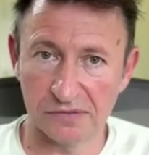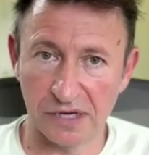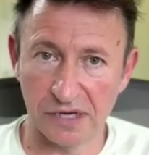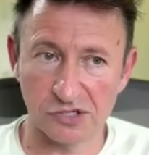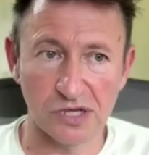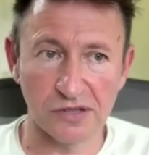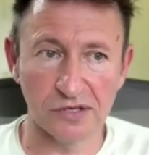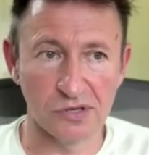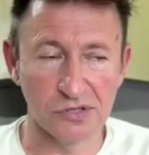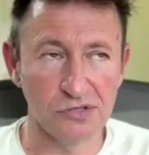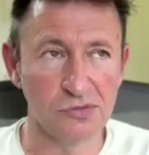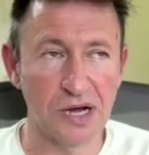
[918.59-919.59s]
actually I think
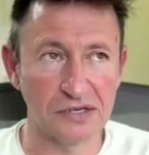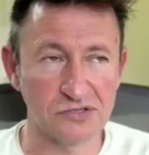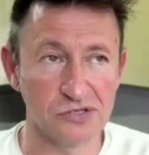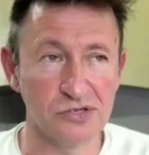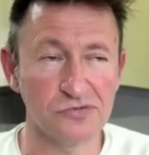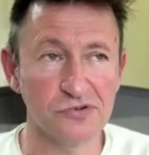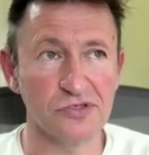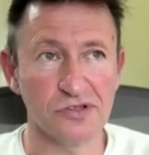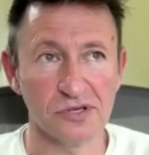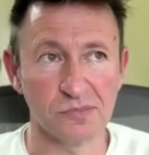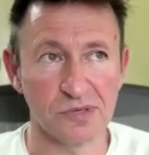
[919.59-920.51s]
that you asked a different thing,